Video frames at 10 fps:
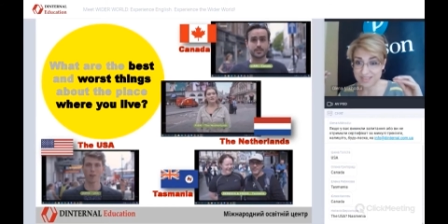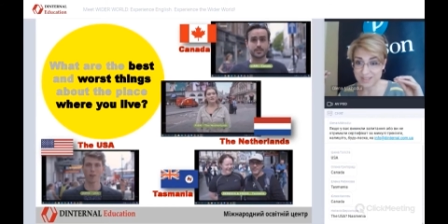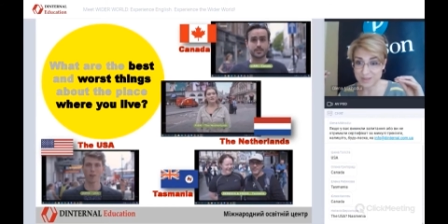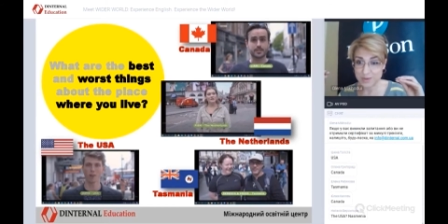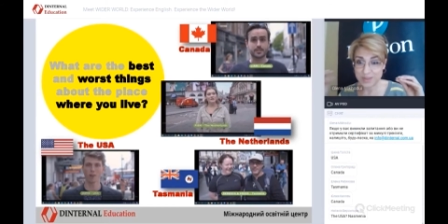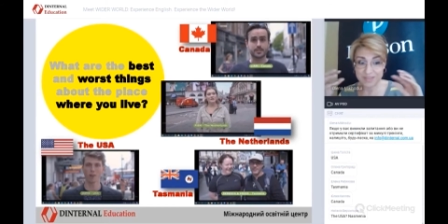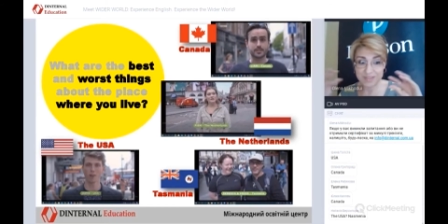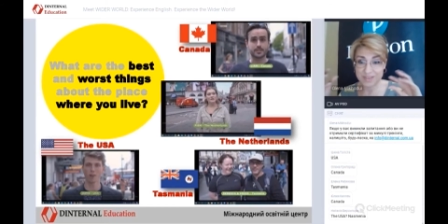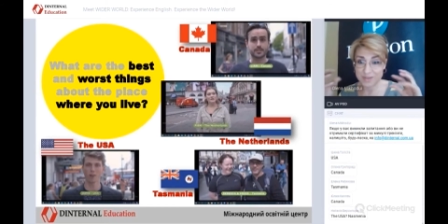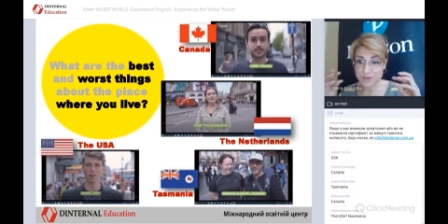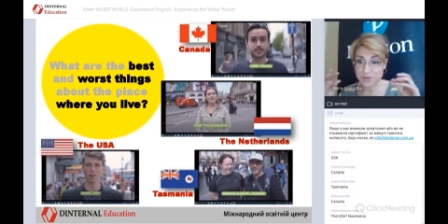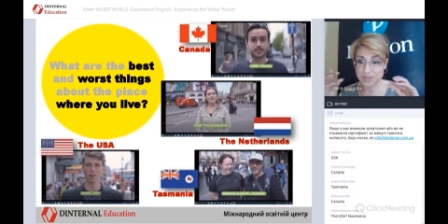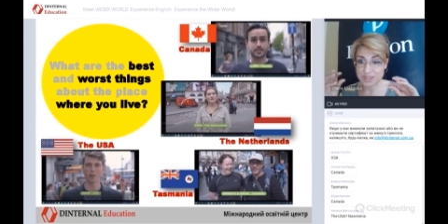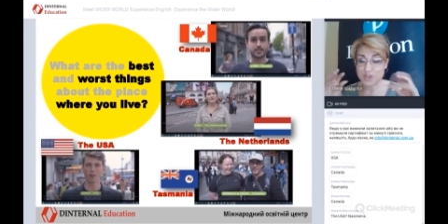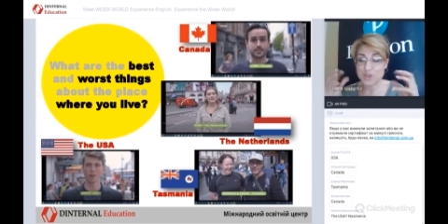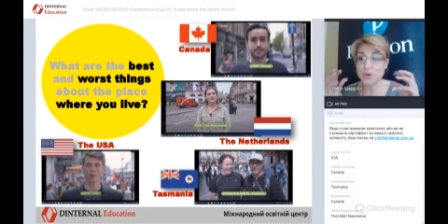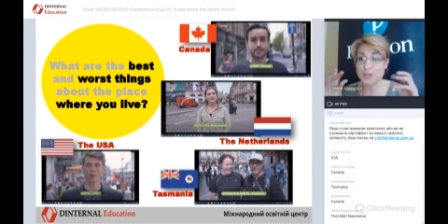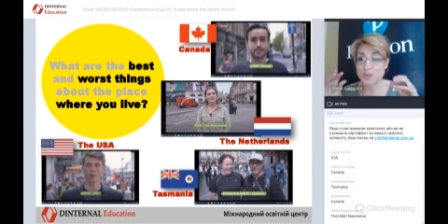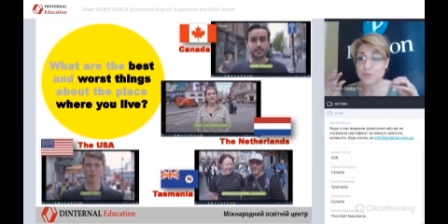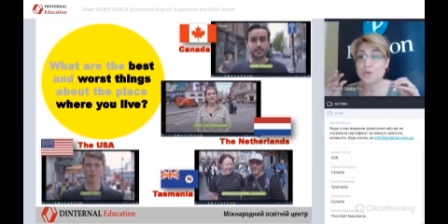So even, you know, this
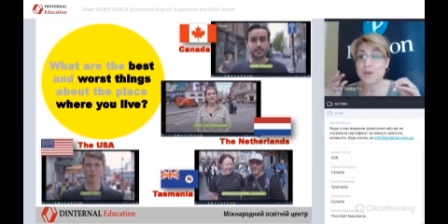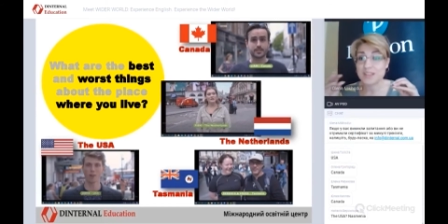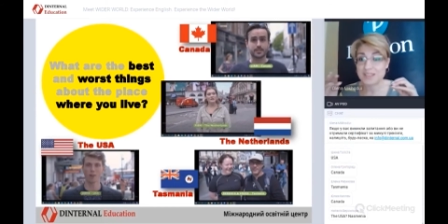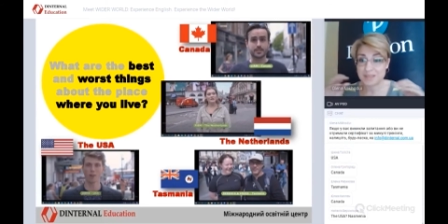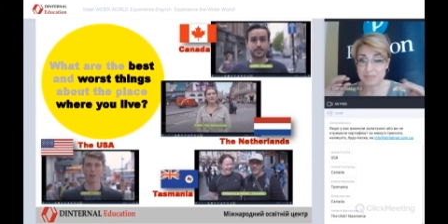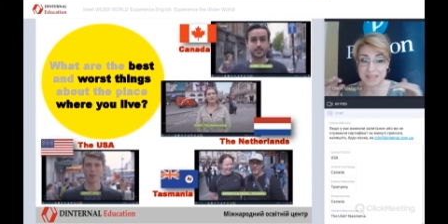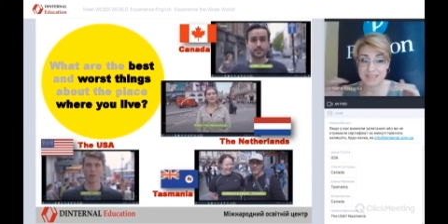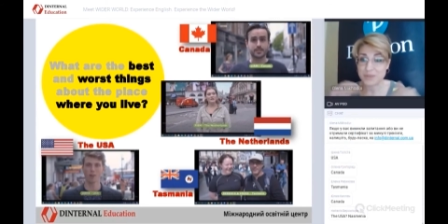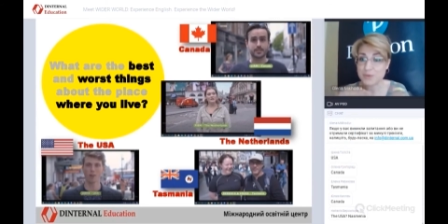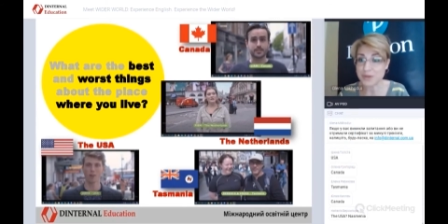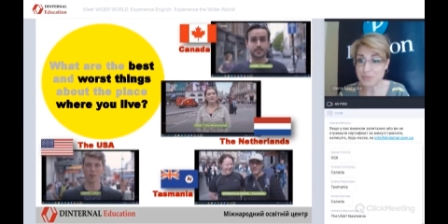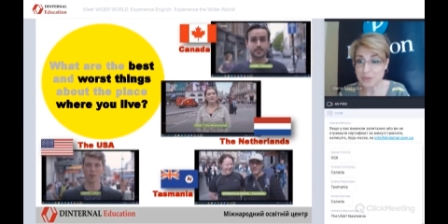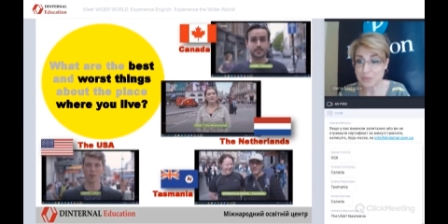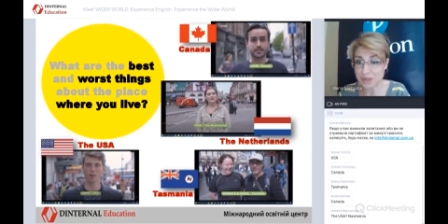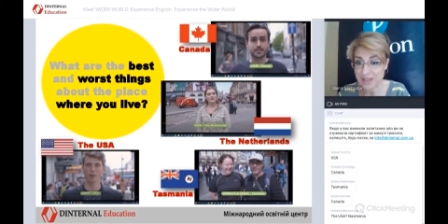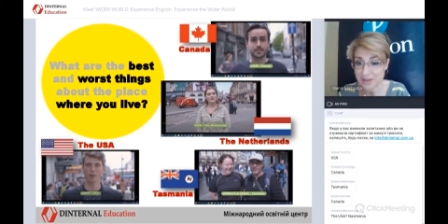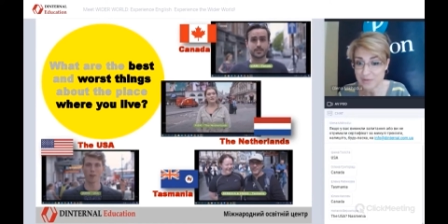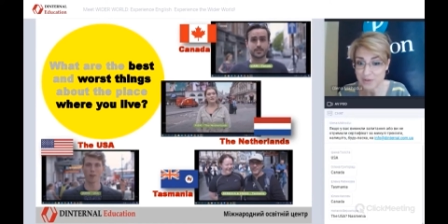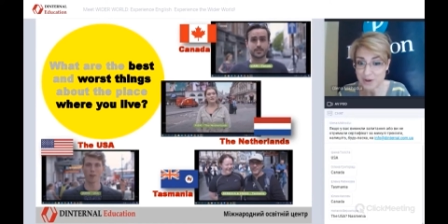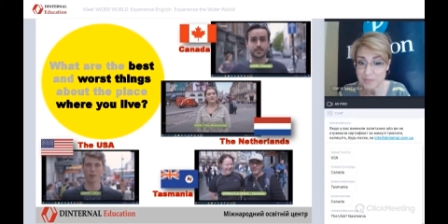choice of words depending where people
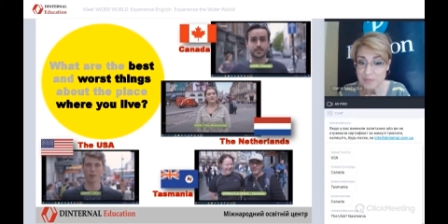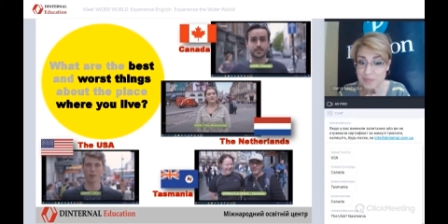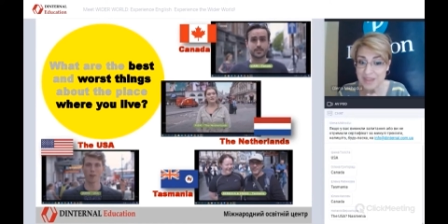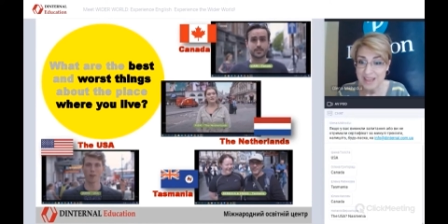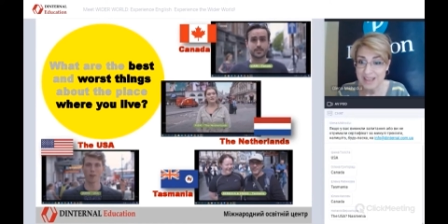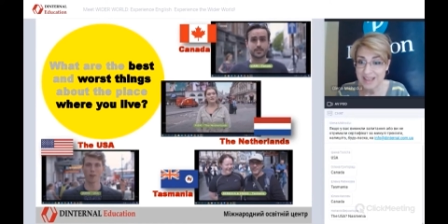come from.